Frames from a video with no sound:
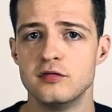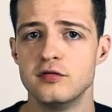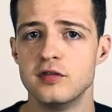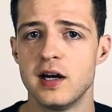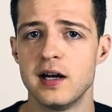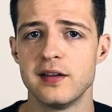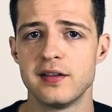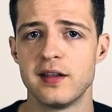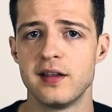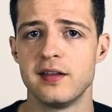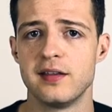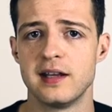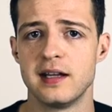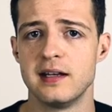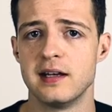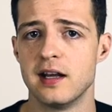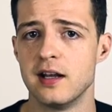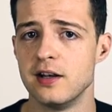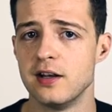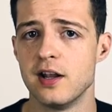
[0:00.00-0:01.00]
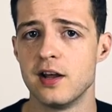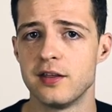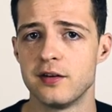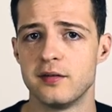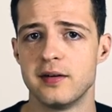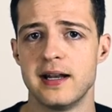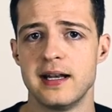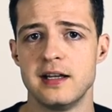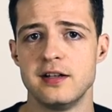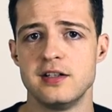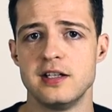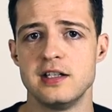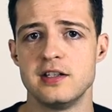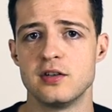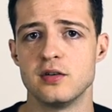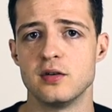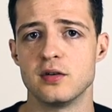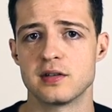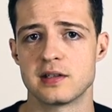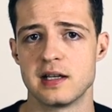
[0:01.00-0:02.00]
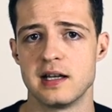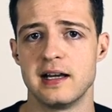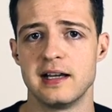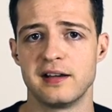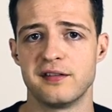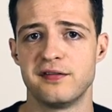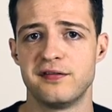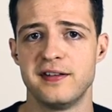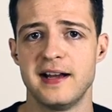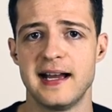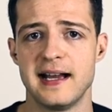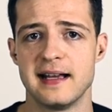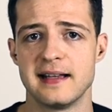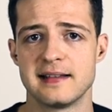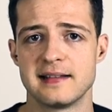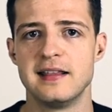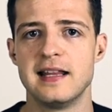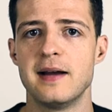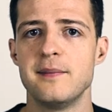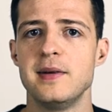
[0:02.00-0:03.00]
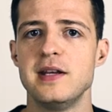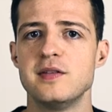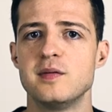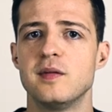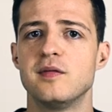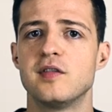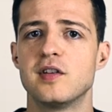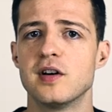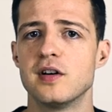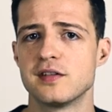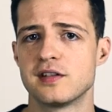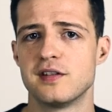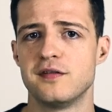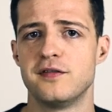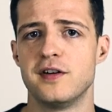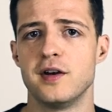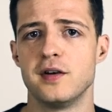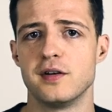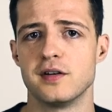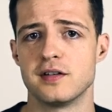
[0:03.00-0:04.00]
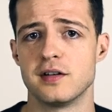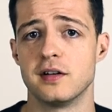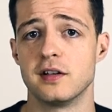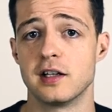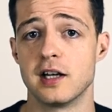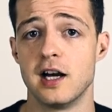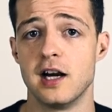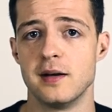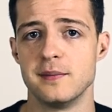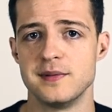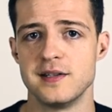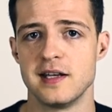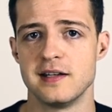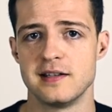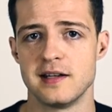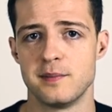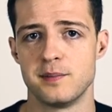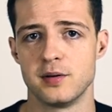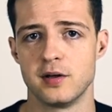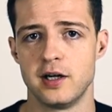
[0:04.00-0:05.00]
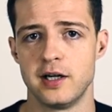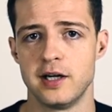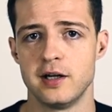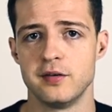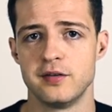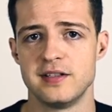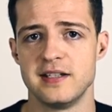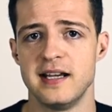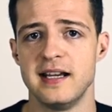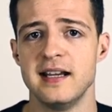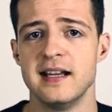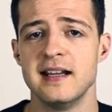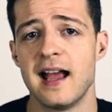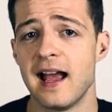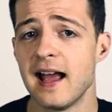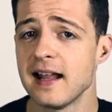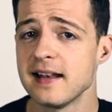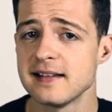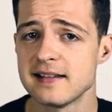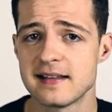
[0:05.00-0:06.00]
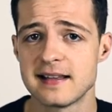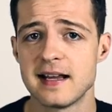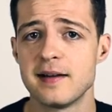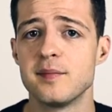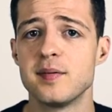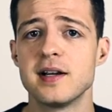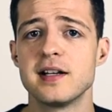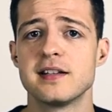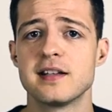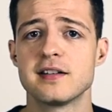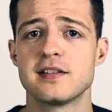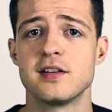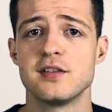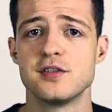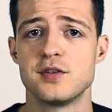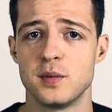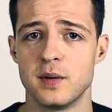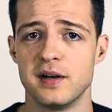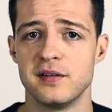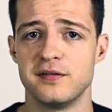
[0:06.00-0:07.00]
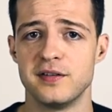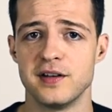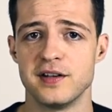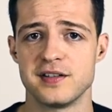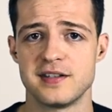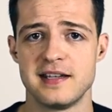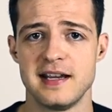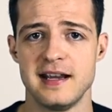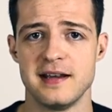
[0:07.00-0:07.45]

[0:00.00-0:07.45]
rather than another energy source like fat. That means we've got to focus on carbs as a priority, and that brings us on to our first